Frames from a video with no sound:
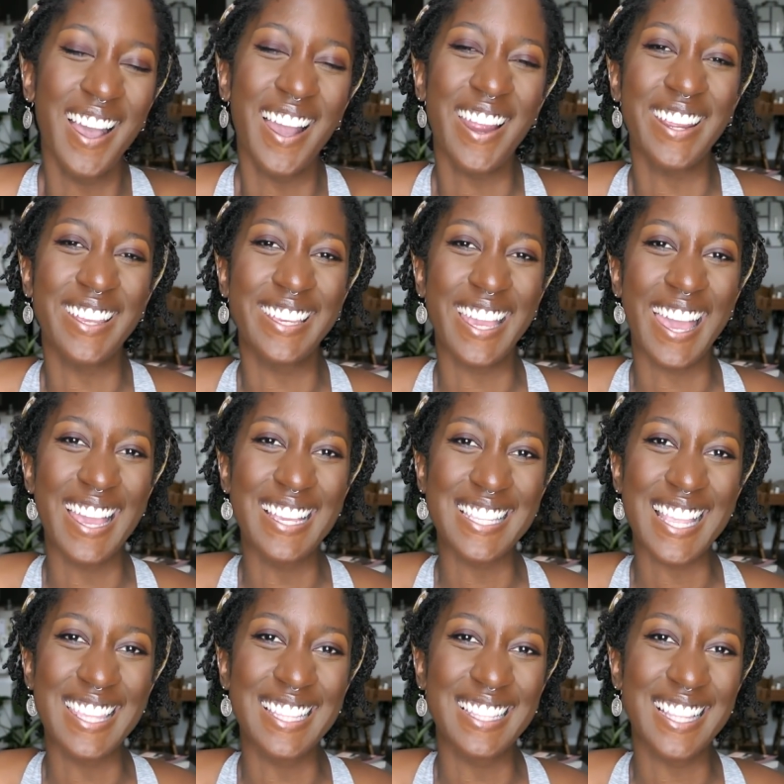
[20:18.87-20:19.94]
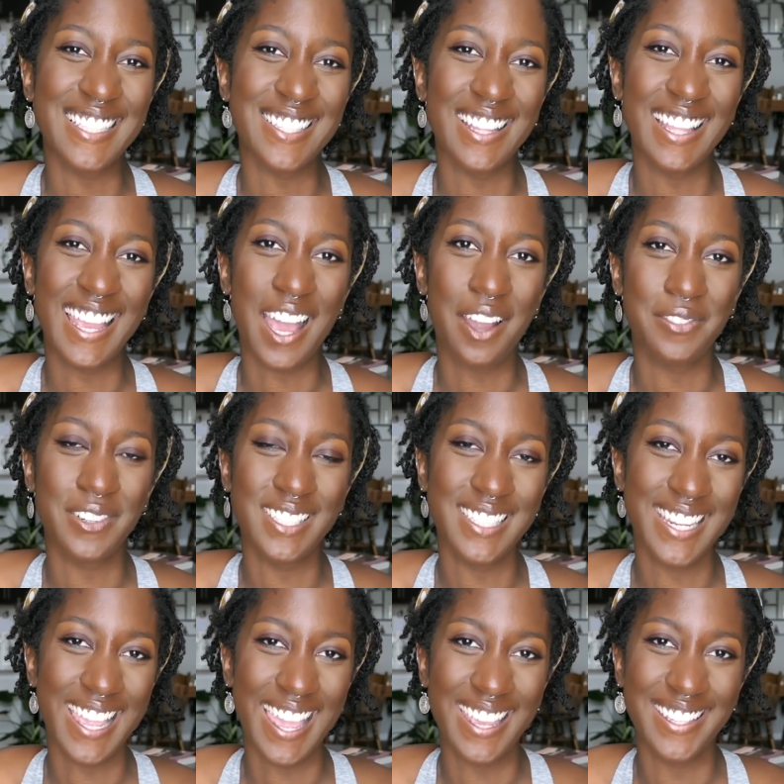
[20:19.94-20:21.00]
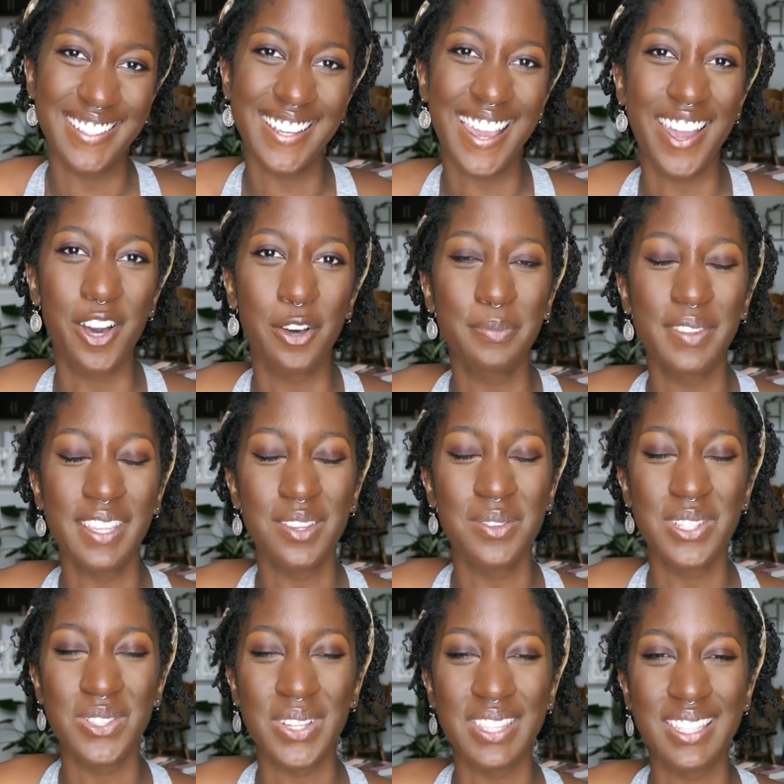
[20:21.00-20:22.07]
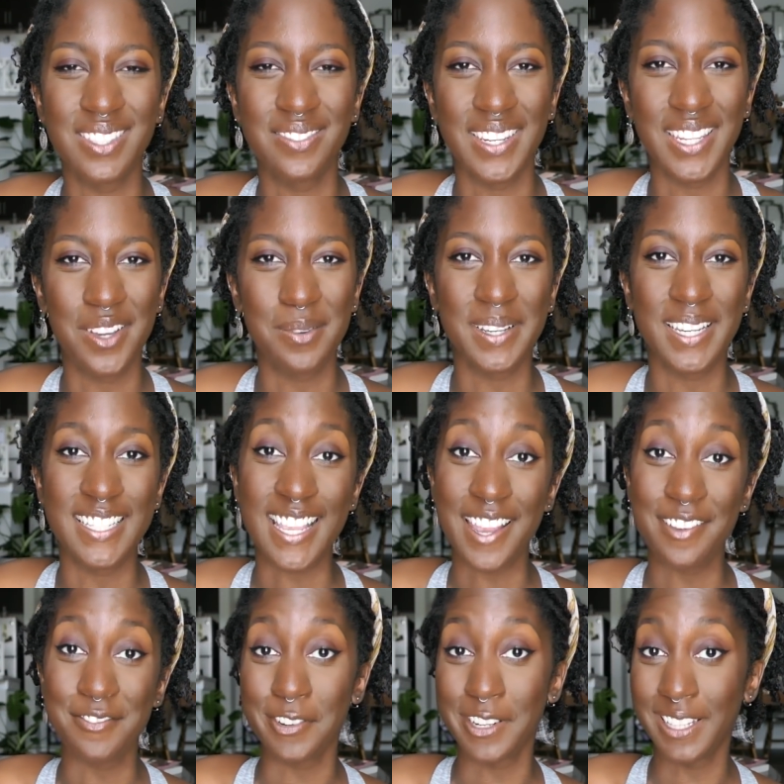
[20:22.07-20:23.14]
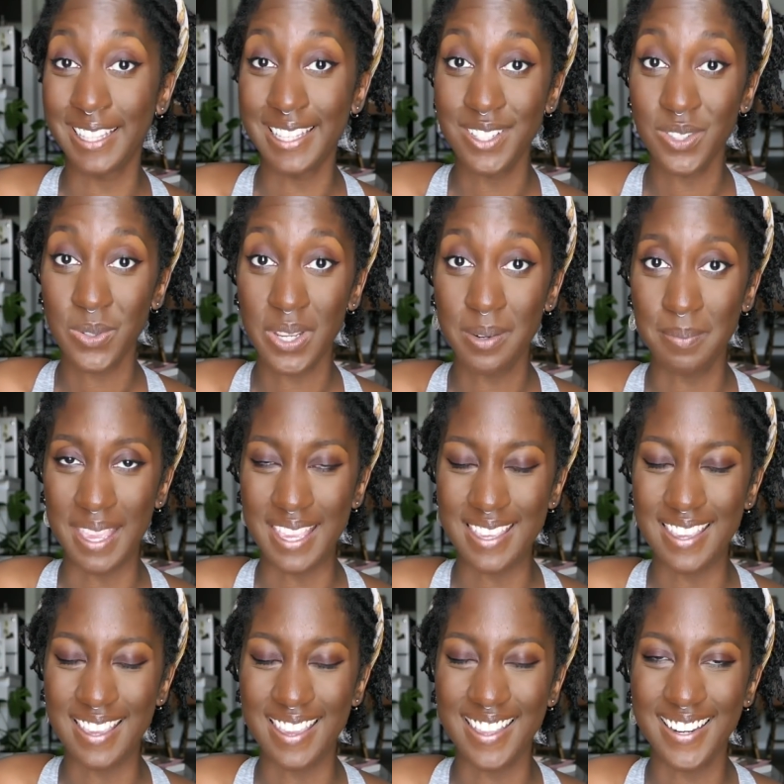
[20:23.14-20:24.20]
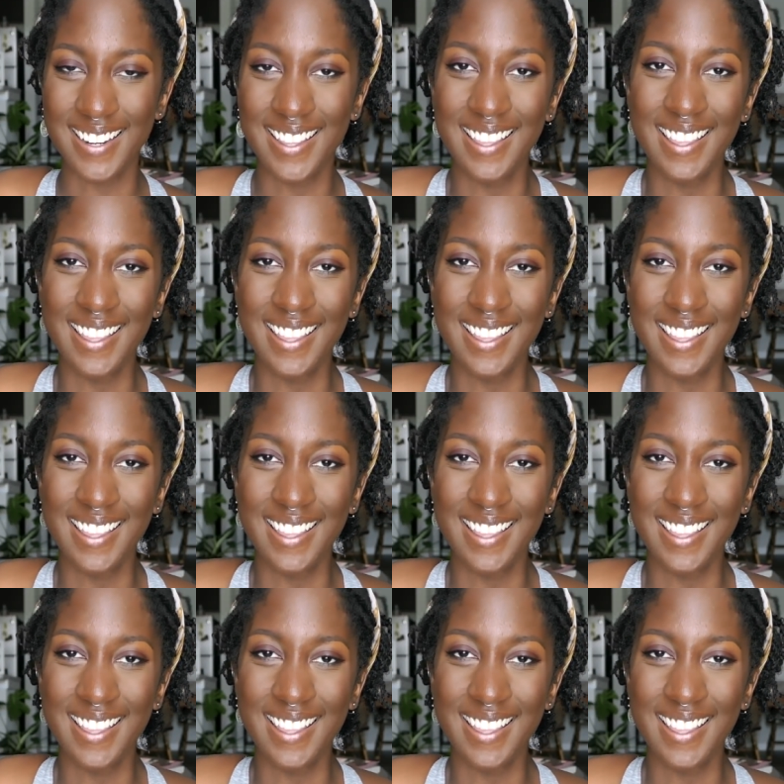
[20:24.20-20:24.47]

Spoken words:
All right, you guys, I think that's all I have for today. I hope that you enjoyed this video because I really enjoyed making it.